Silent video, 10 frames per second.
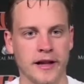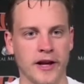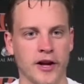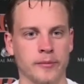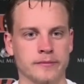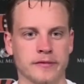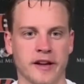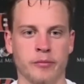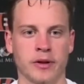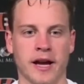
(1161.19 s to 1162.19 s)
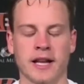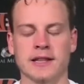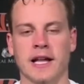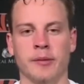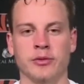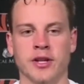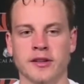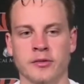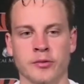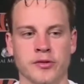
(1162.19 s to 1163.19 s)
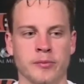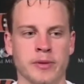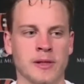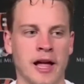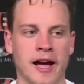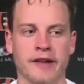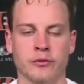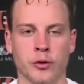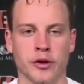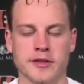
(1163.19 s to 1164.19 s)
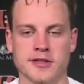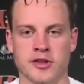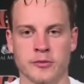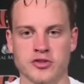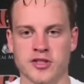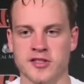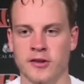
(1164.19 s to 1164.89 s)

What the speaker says: I've been kind of lobbying to be live in one of these scrimmages.